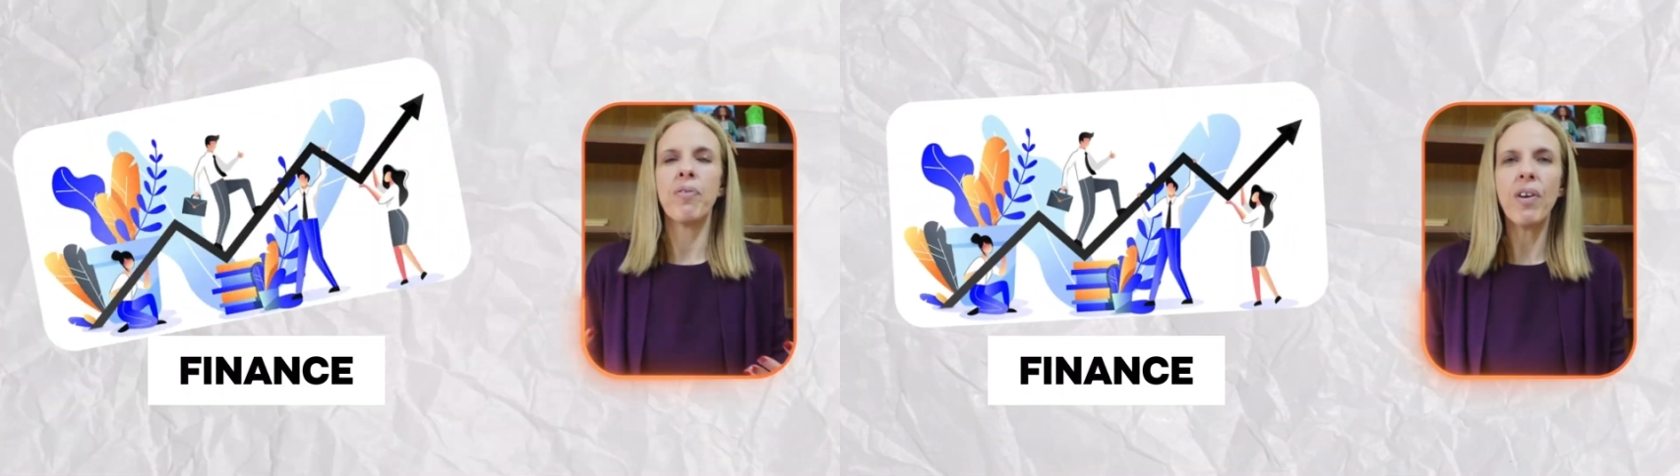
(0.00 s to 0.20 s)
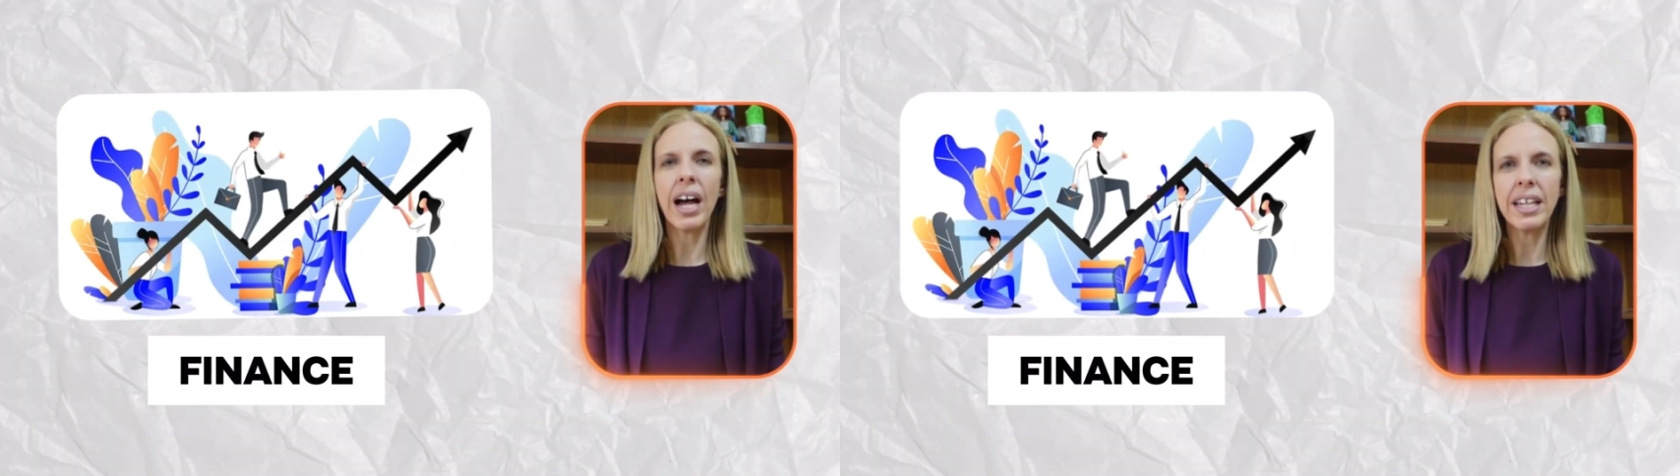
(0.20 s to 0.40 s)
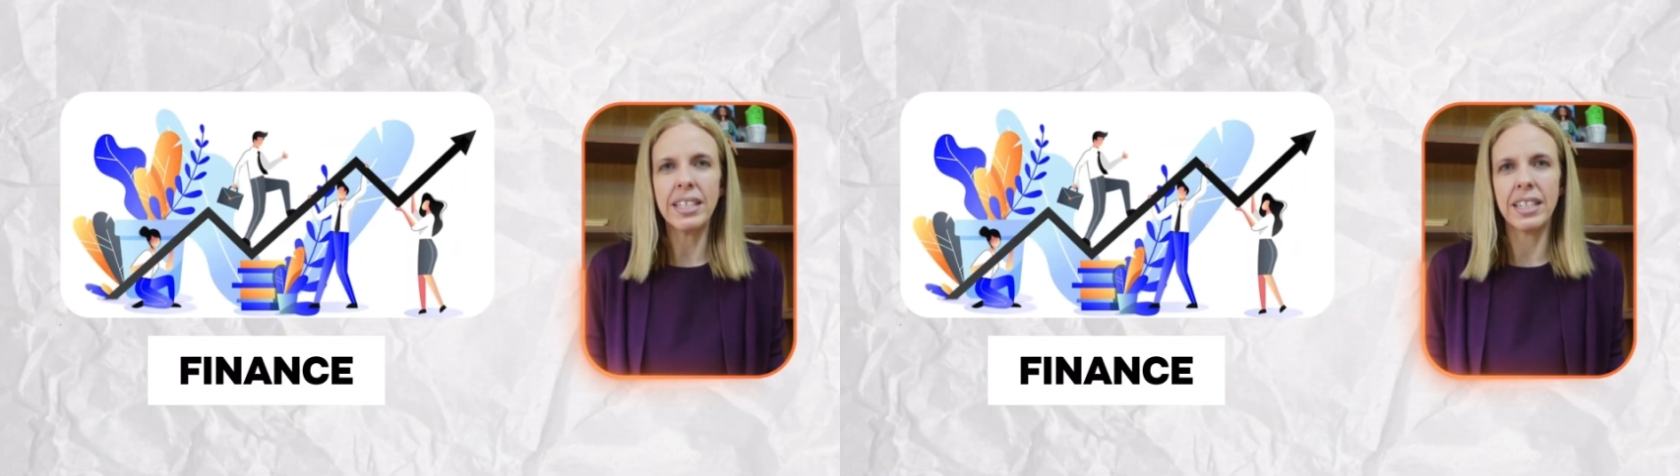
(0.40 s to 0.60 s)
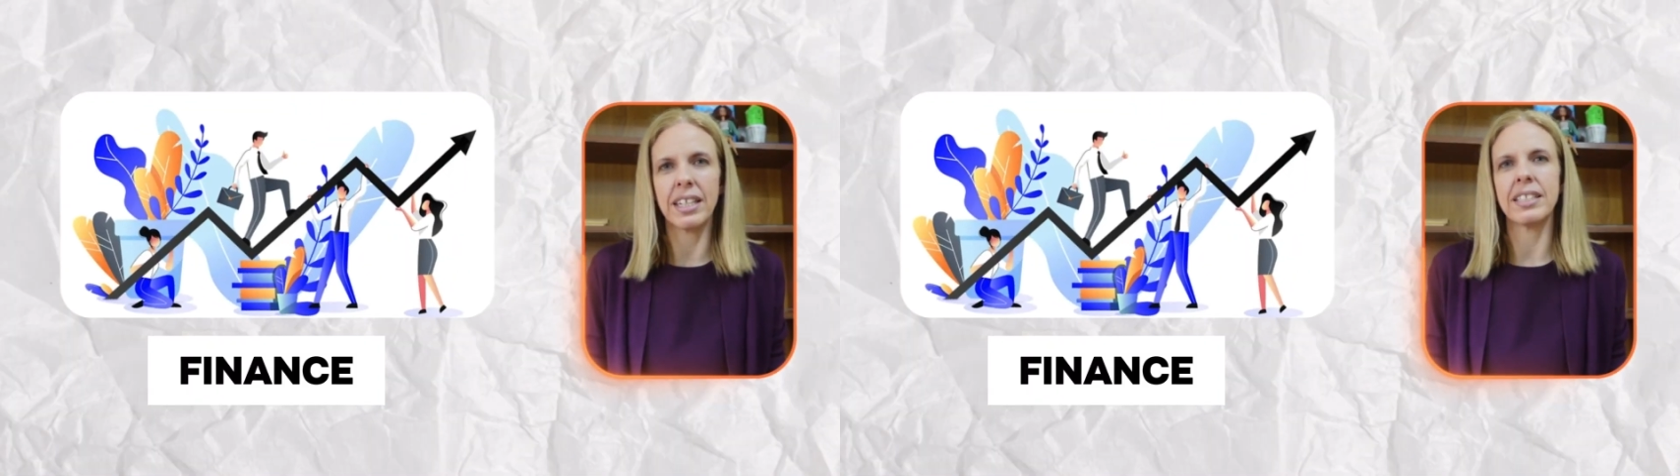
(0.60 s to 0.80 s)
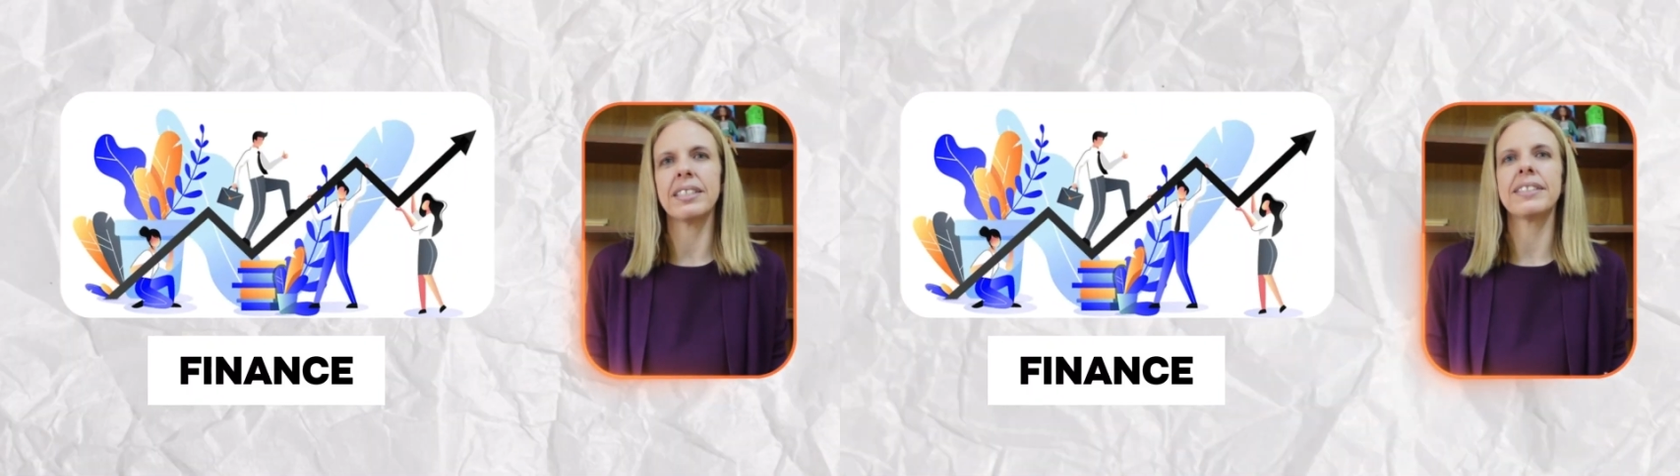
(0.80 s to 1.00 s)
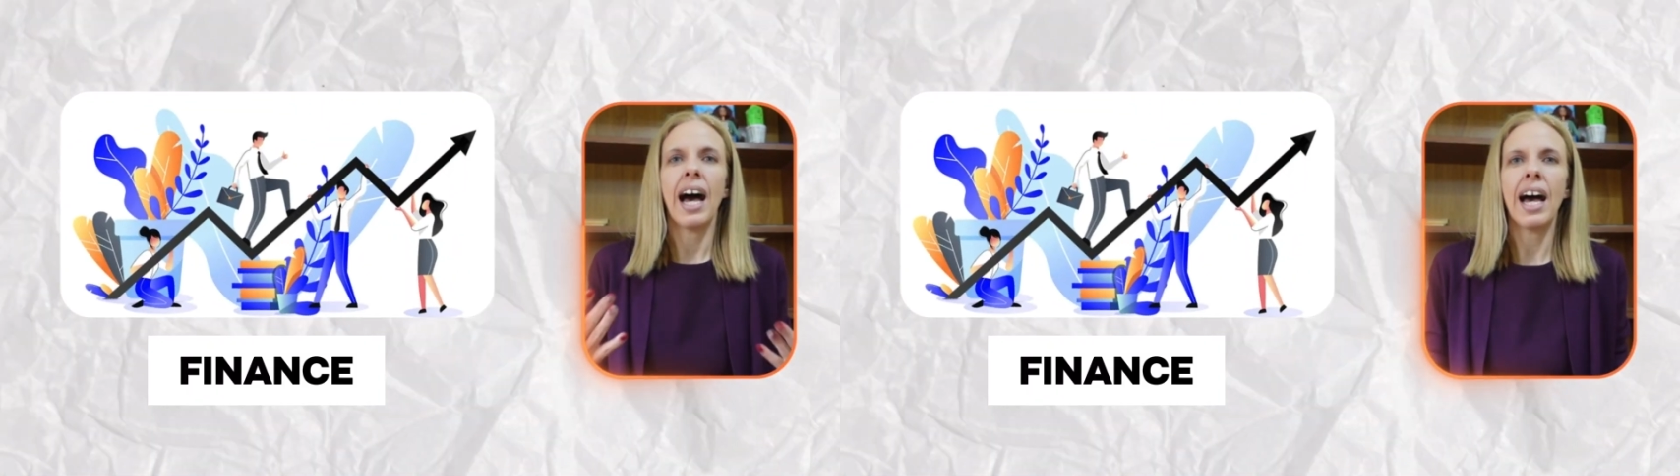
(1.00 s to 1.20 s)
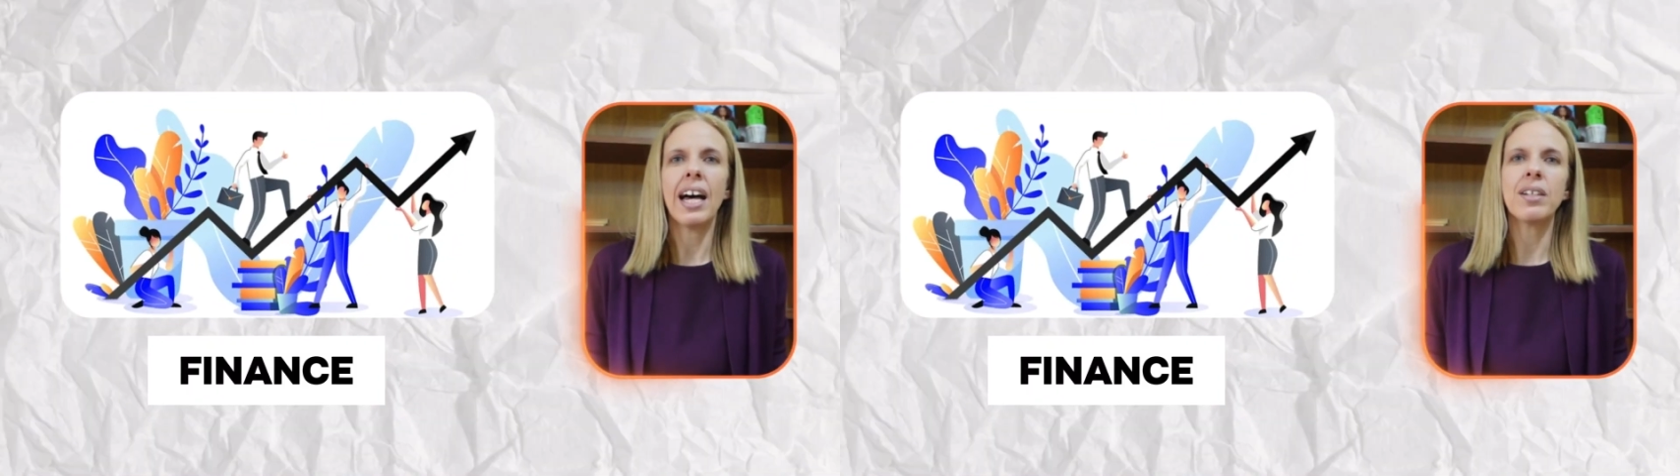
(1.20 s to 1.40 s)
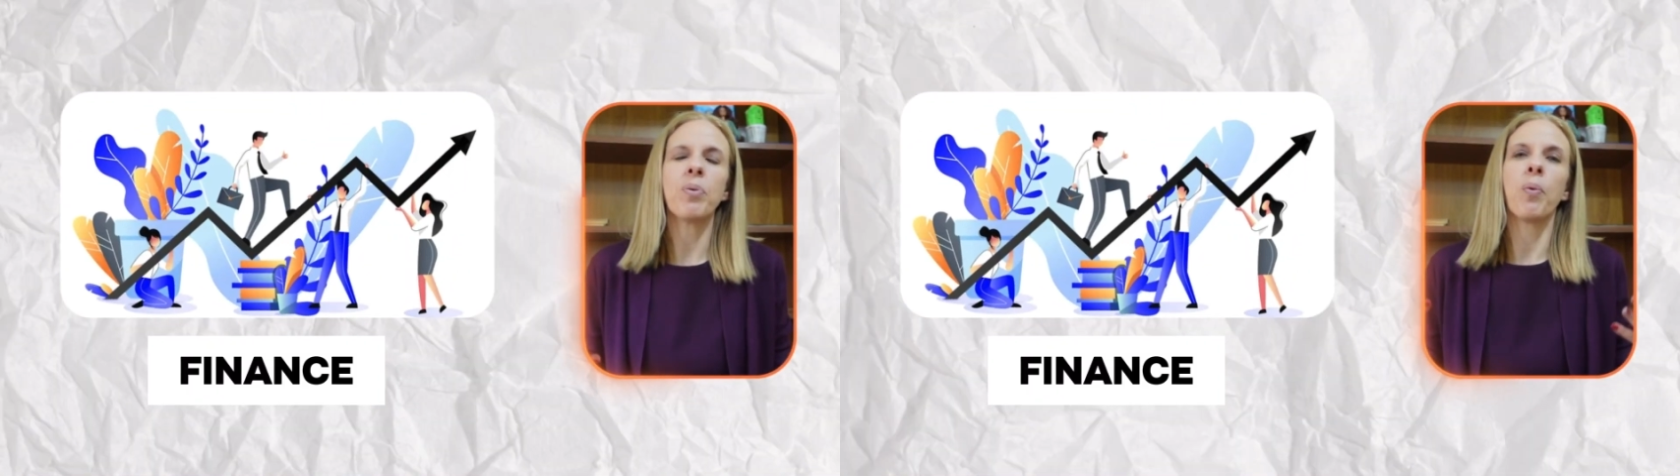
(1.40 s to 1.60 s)
finance
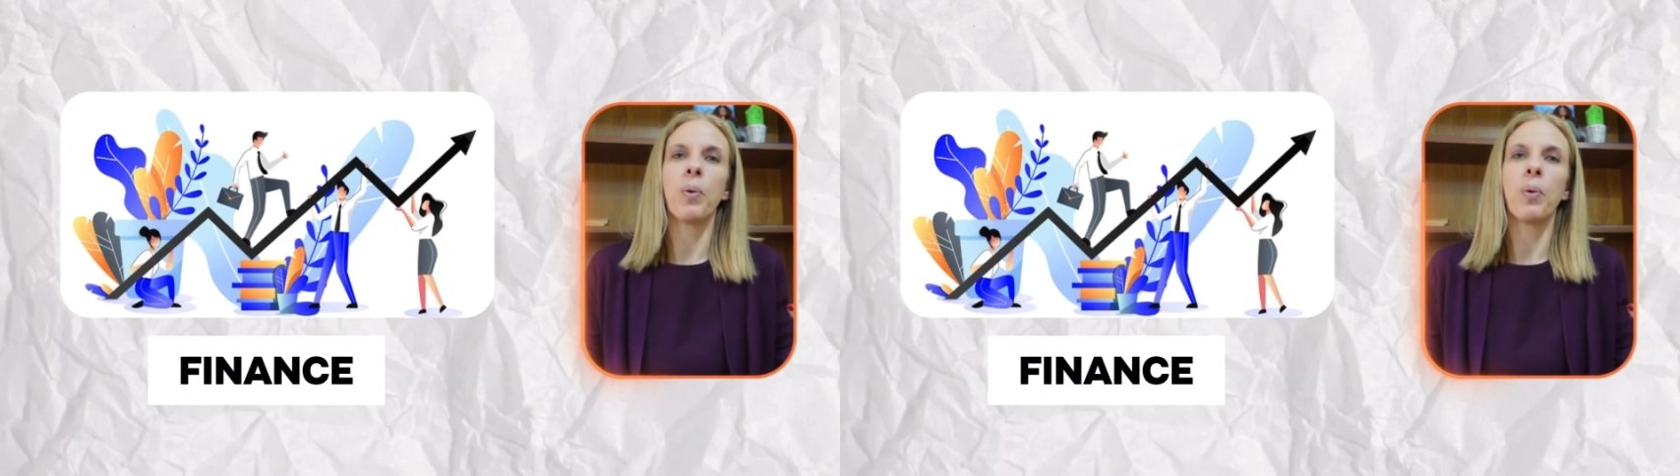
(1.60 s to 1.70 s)
and